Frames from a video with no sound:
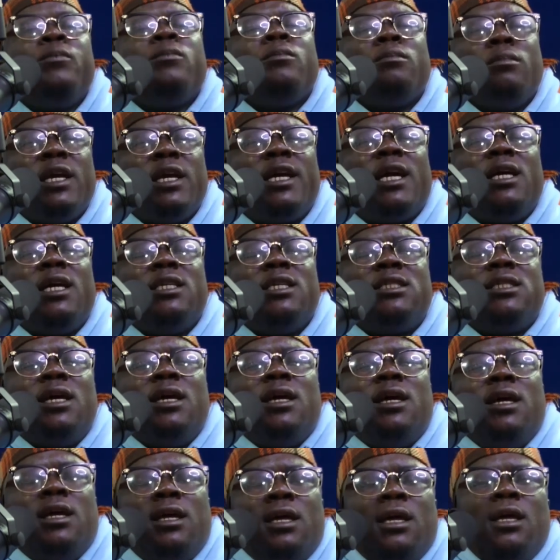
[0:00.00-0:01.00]
The guy
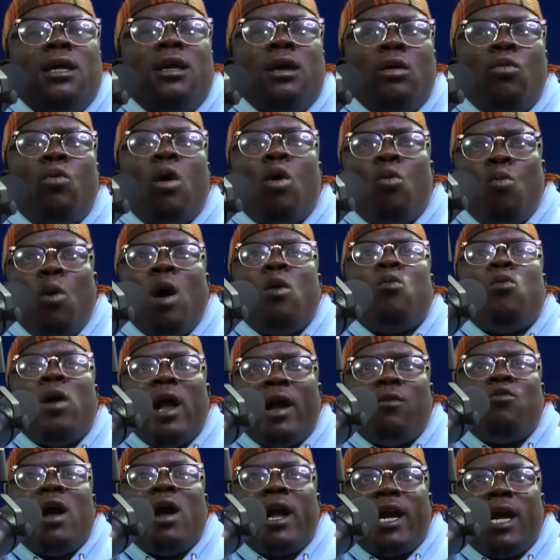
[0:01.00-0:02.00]
said,
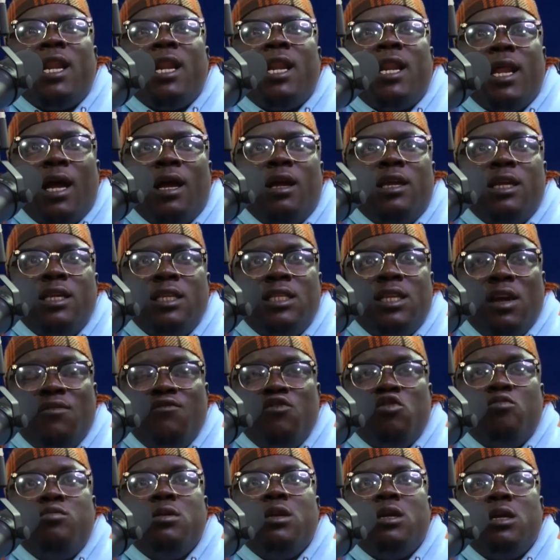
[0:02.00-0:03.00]
What can that
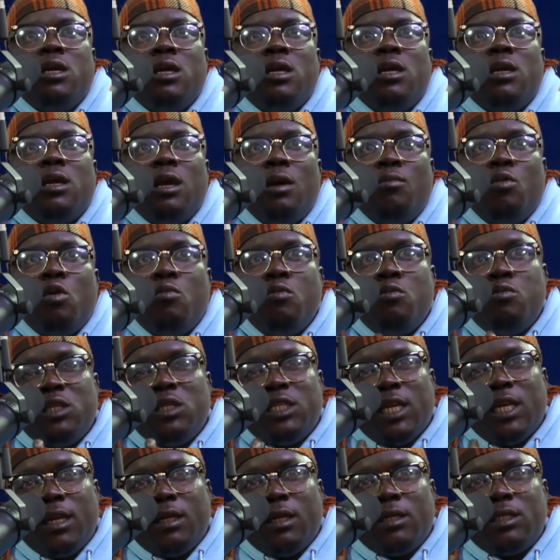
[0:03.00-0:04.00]
interview be? A mumu
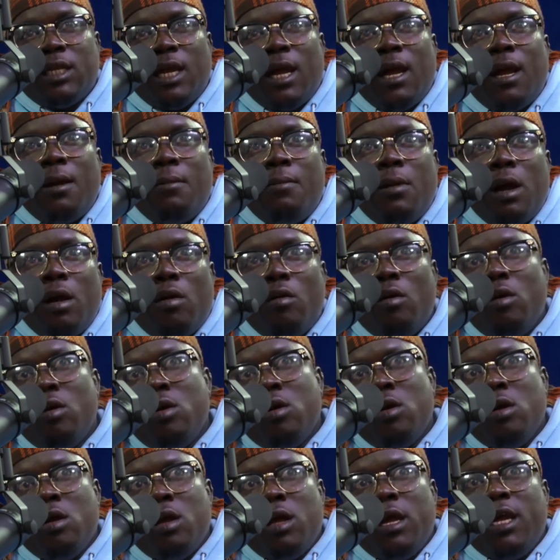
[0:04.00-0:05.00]
busano, sir, about
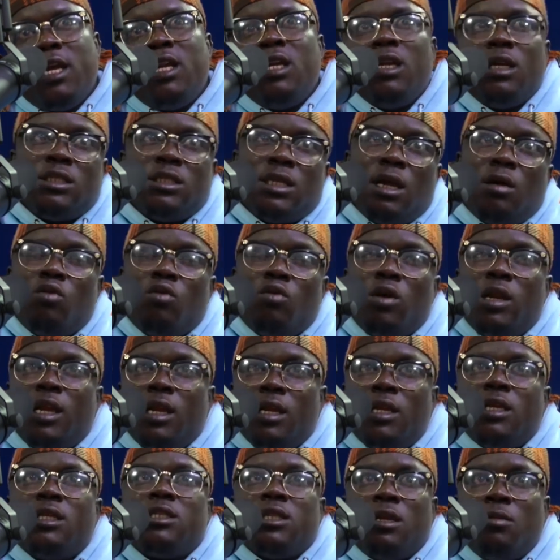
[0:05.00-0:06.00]
and
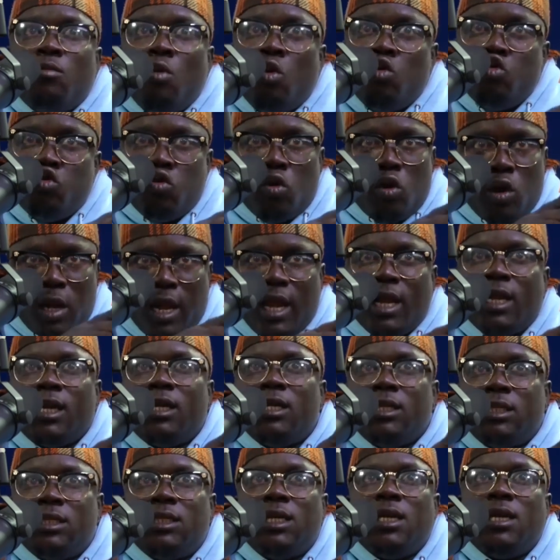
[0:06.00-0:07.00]
Sarkodie this and move or car
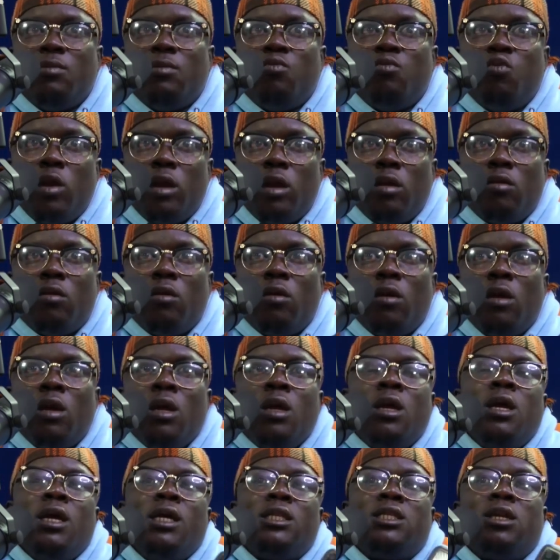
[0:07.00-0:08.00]
the same way. No,
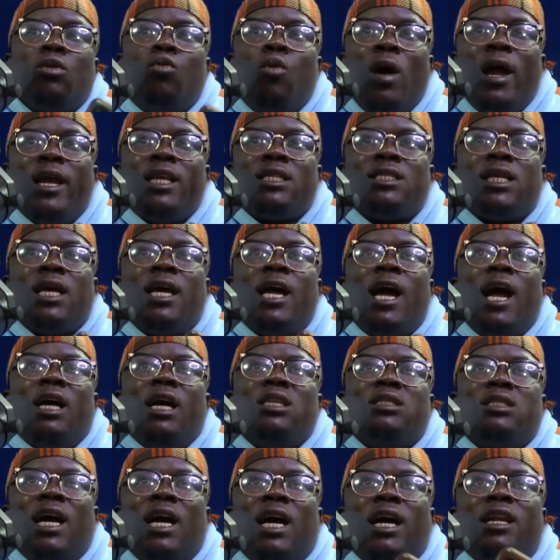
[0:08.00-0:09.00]
it is why I said,
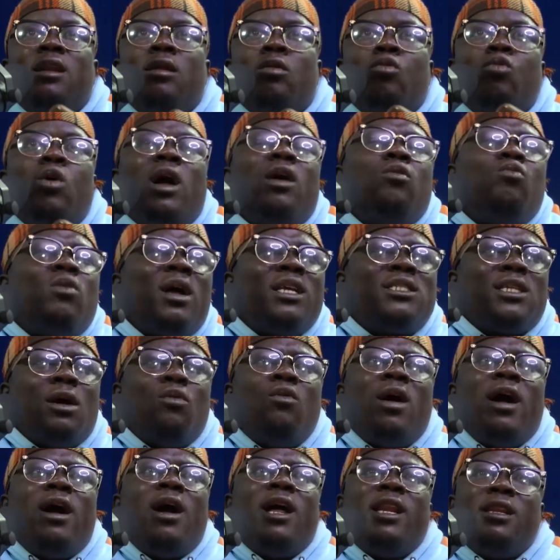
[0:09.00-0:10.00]
Sadden, what once a
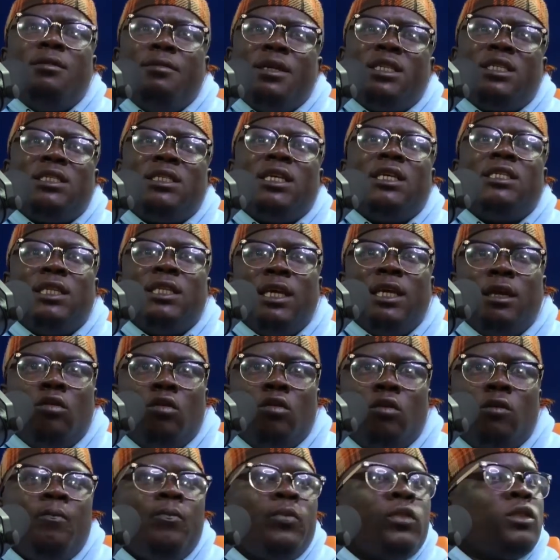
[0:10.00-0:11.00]
while, the matrix say
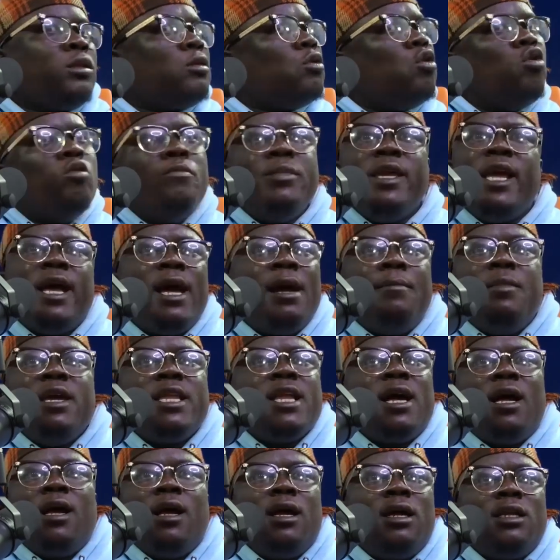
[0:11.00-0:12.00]
no, Obia
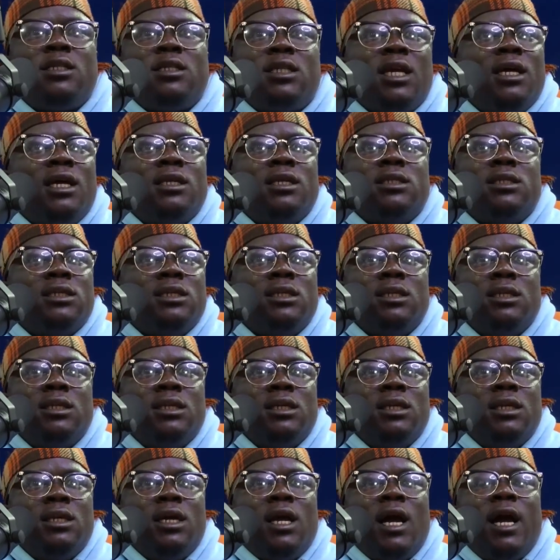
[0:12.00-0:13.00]
Benya chance.
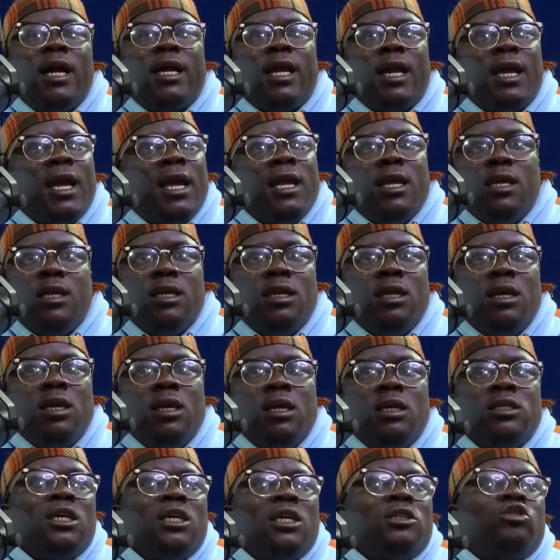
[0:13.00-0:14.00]
Akakai,
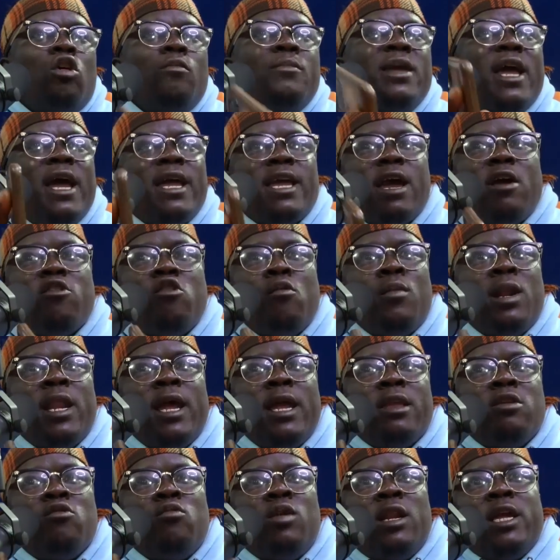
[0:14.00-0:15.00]
so Obia Yanumana
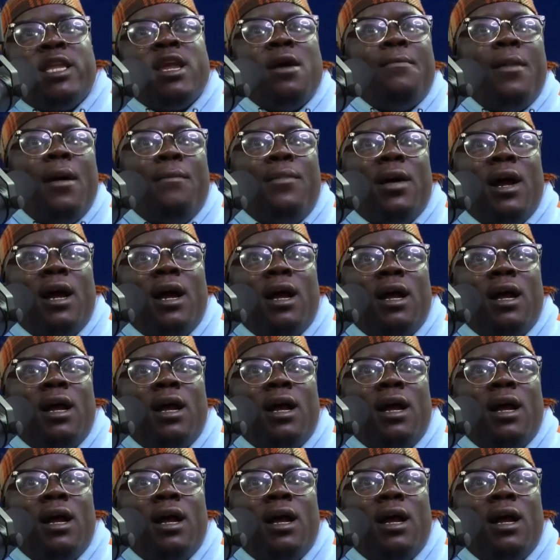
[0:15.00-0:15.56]
and Yumana Yapa.